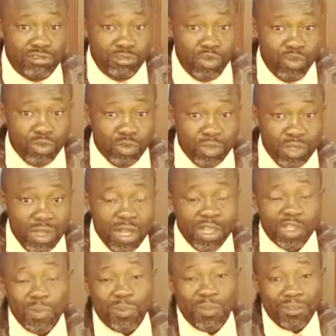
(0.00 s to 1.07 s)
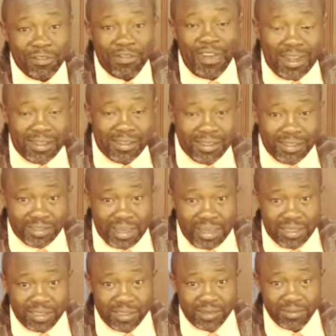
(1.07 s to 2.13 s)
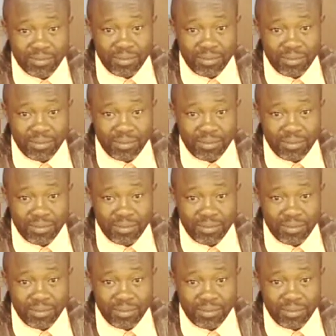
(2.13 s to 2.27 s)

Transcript: role to perfect the saint.